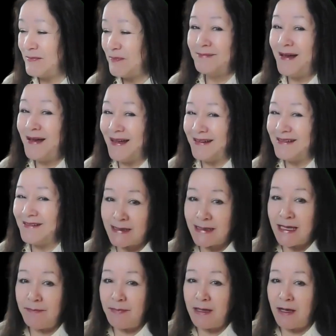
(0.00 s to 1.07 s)
But
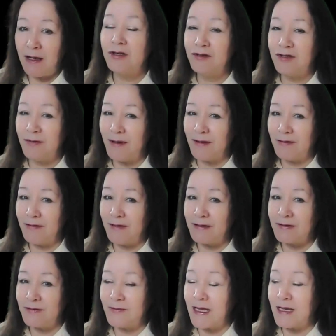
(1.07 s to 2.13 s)
skipping a huge amount of
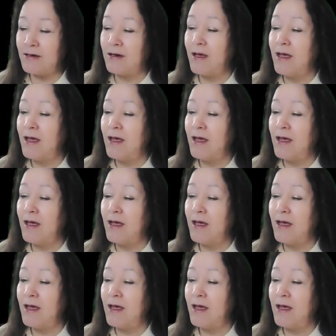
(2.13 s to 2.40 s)
history here.